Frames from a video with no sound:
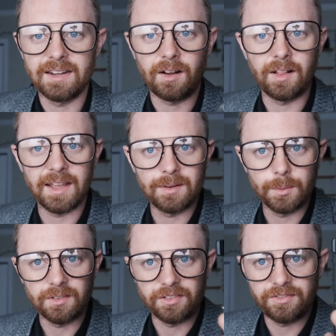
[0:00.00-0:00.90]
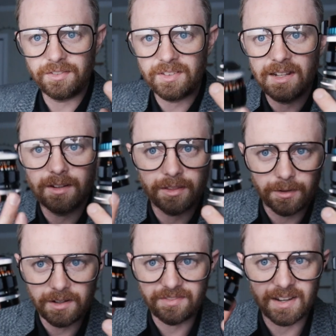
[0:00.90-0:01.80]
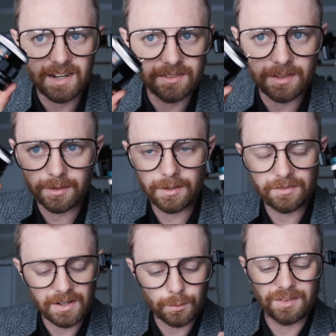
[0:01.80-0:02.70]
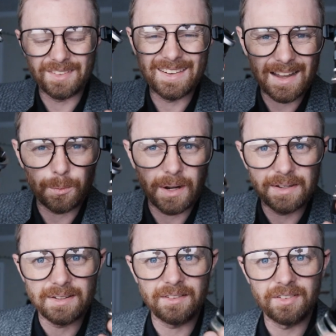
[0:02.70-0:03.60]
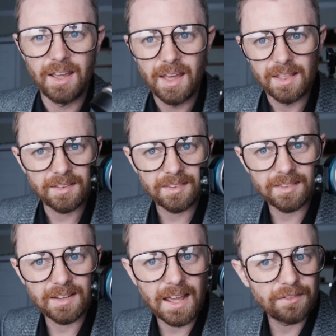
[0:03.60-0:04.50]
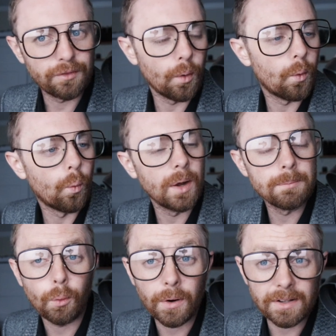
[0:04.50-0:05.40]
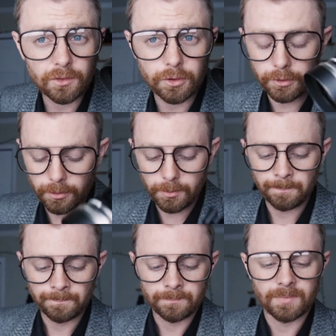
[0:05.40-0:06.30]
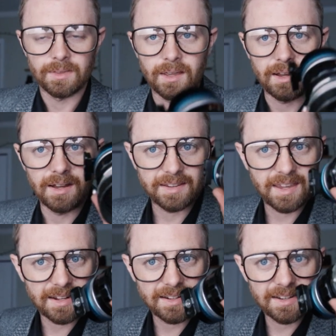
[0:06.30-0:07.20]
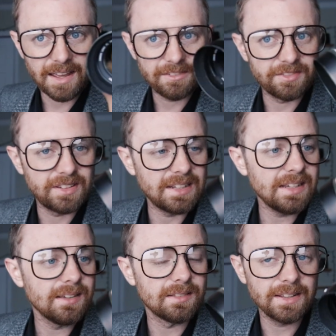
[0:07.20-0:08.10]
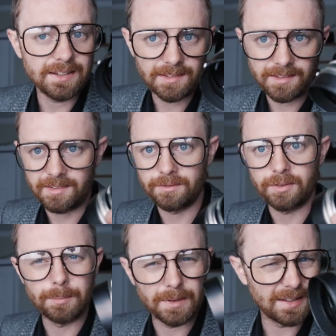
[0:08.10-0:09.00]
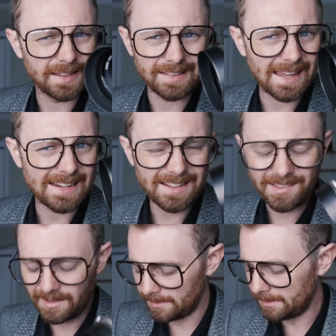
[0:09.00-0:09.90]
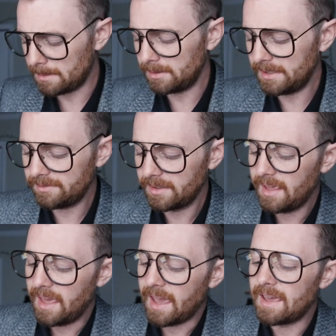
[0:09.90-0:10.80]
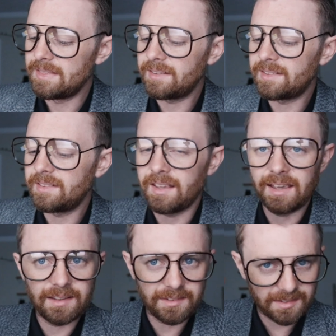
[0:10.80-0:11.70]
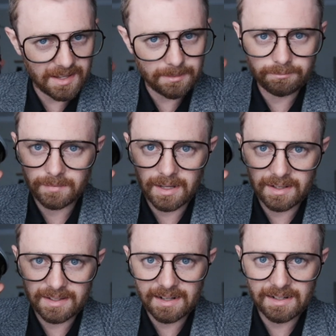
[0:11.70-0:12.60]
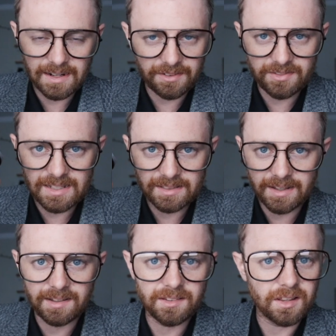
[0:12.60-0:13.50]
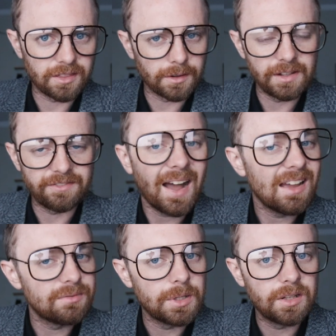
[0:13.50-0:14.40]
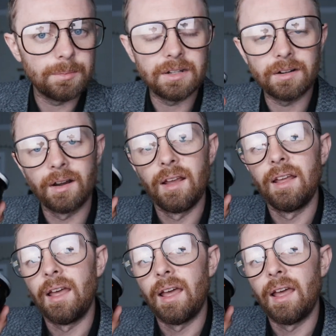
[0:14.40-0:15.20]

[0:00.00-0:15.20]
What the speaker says: and all I had was a 50 and a 35, and the 35 was not wide enough. This is an f1.2 Canon FD lens from the like 80s, I believe. And this is a same Canon FD lens, 35mm